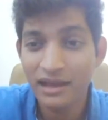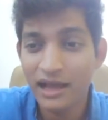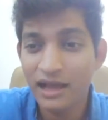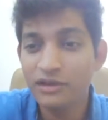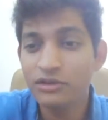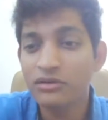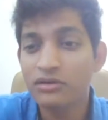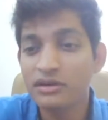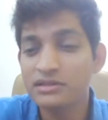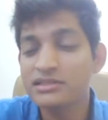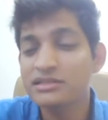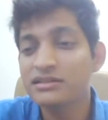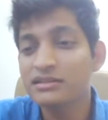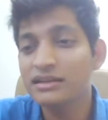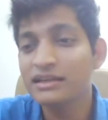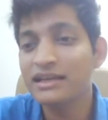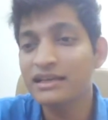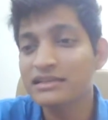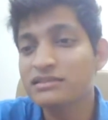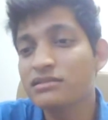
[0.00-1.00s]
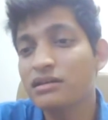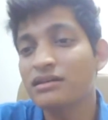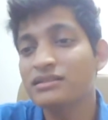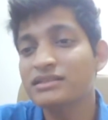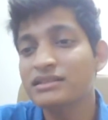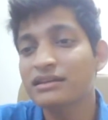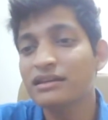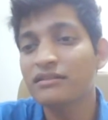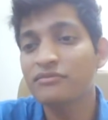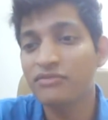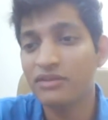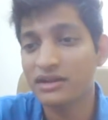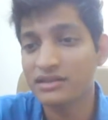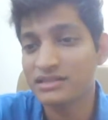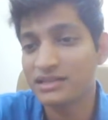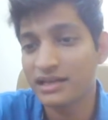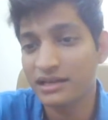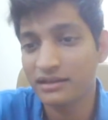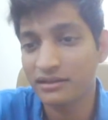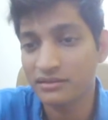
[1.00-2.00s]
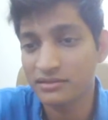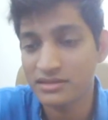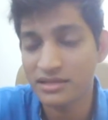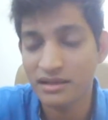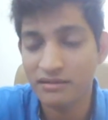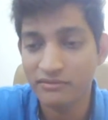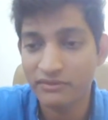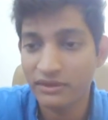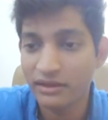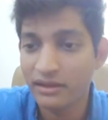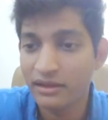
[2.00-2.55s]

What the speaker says: and you're constantly exhausting and frustrating yourself.